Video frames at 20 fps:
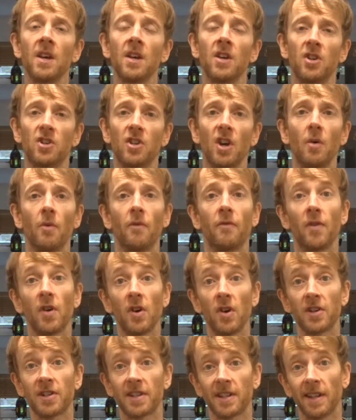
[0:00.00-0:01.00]
So
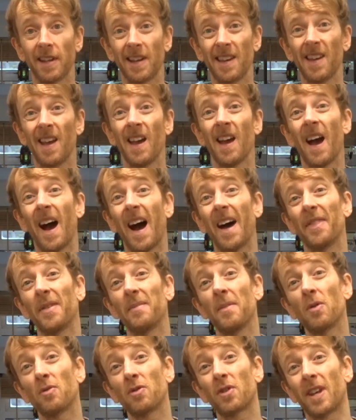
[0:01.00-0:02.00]
firstly, and the
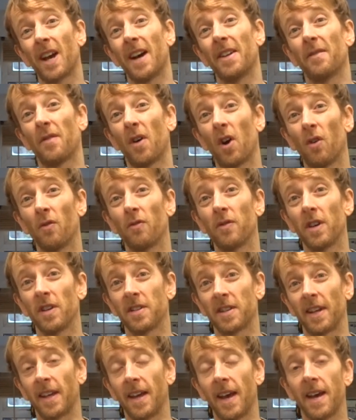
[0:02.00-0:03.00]
most kind of
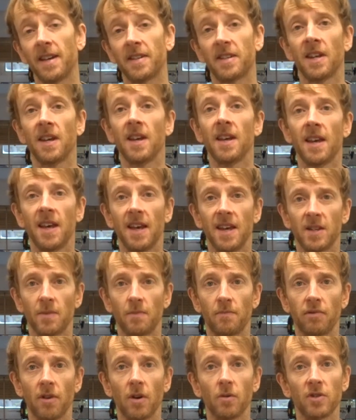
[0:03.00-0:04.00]
obvious I guess, is a
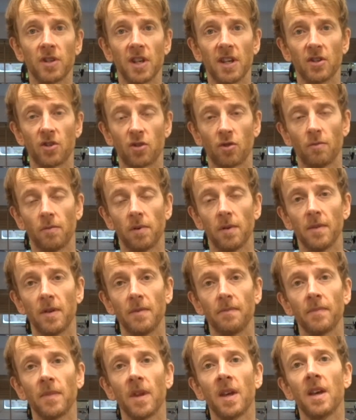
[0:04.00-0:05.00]
protein
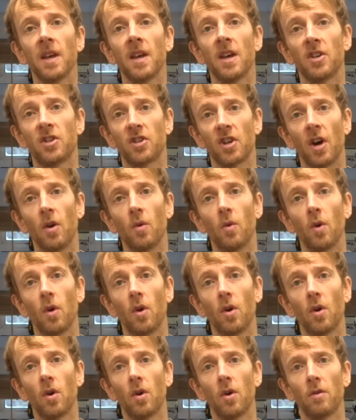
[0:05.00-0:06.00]
supplement. So
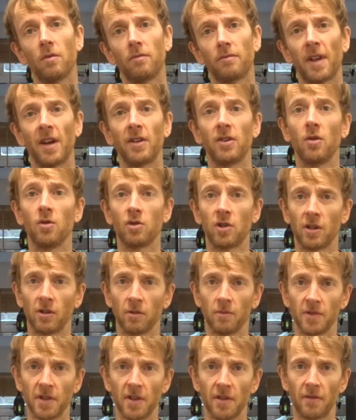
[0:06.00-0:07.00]
that usually
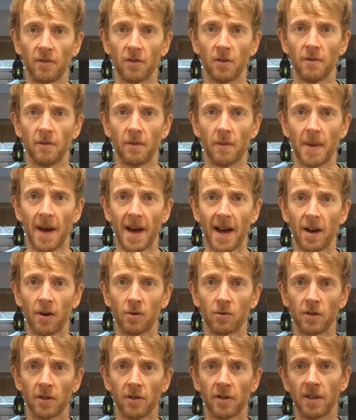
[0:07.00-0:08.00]
comes in the form of a
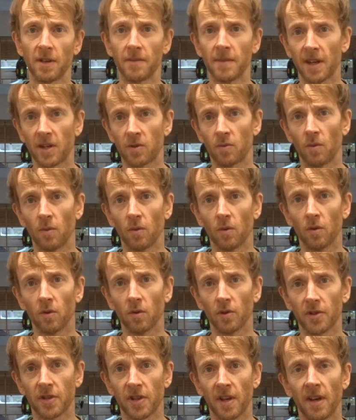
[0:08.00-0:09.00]
powder that you mix with
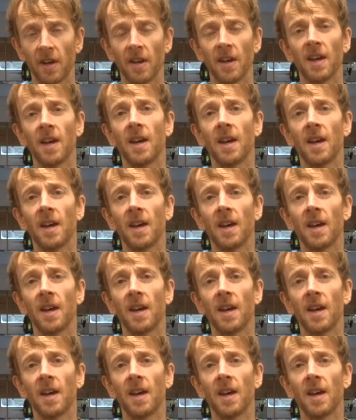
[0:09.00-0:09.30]
water,